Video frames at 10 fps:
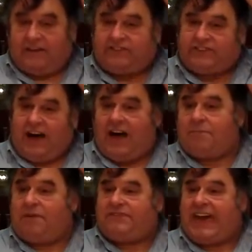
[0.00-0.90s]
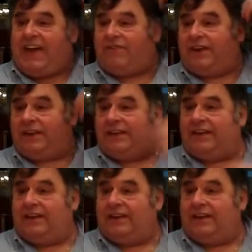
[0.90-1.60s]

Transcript: A Psalm of David,